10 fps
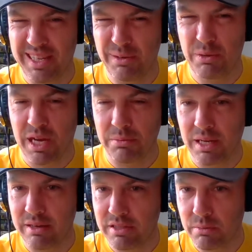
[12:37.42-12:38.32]
it will come
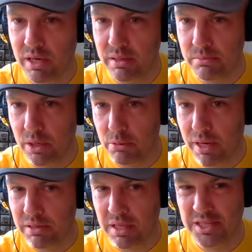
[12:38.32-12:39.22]
clear as to what I'm on
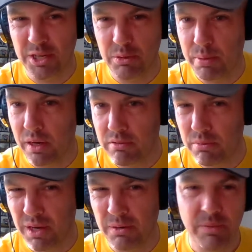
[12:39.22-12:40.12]
about. Something to do with
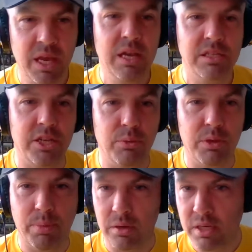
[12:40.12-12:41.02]
park. Well, it's to do
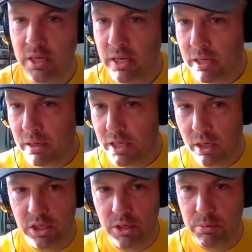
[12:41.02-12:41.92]
with the pod,
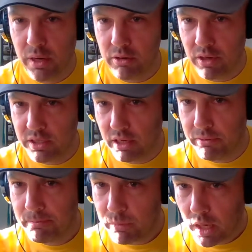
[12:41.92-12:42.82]
not to do with parkrun
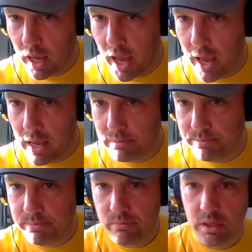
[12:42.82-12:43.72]
stuff.
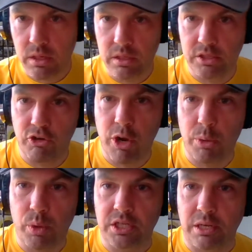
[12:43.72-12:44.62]
Drew
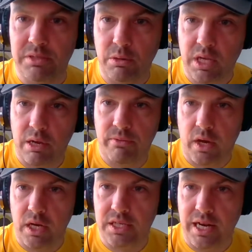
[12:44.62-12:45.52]
Edwards. I'm still
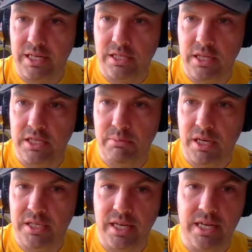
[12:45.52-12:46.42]
self-isolating, so this is
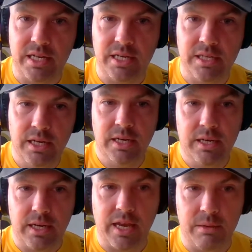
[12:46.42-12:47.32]
much needed.
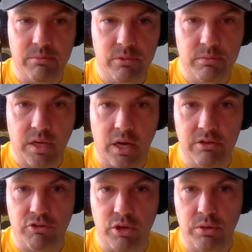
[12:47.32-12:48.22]
Yeah.
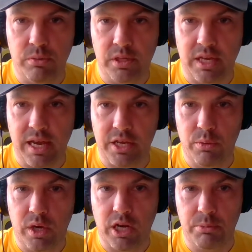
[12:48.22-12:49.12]
Hi, Drew. Yeah,
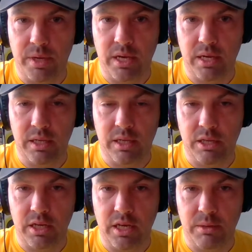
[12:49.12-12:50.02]
you were going to be in
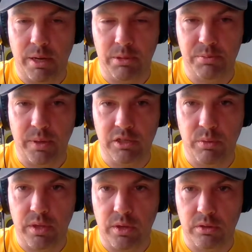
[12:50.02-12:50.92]
the published post
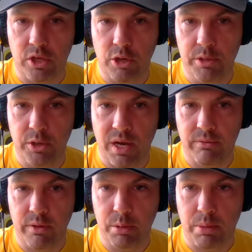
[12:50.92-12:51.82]
with your Scooby-Doo
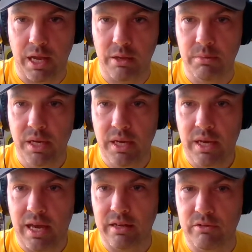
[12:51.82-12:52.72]
outfit, but blame
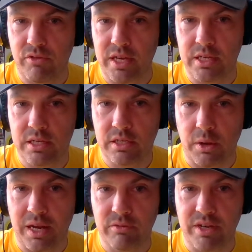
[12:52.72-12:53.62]
Helen Reese.
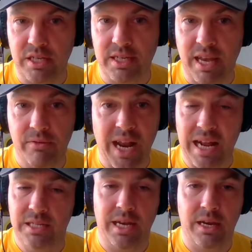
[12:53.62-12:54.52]
So Helen Reese is given
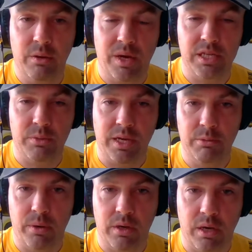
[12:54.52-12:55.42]
and taken away this week in
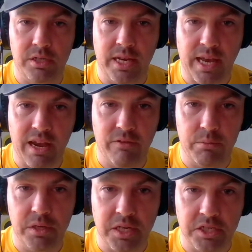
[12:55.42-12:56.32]
the podcast. She gave the
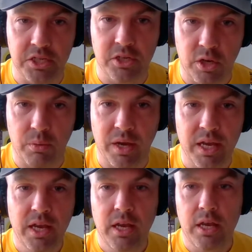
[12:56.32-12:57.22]
music. She took away
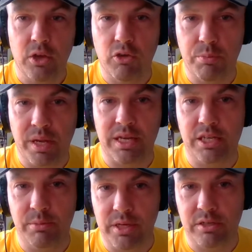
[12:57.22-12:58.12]
your ability
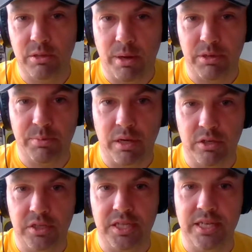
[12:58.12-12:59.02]
to be used in the published
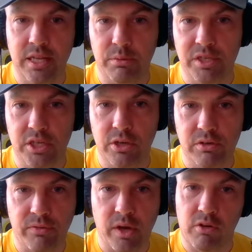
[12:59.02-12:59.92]
post because she said we should
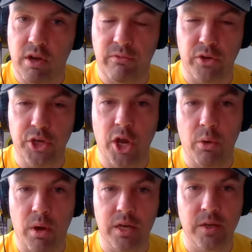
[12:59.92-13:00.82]
use your photograph, and you
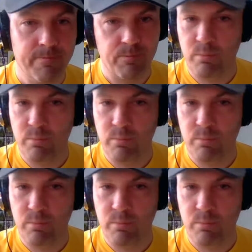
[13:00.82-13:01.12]
know what I do.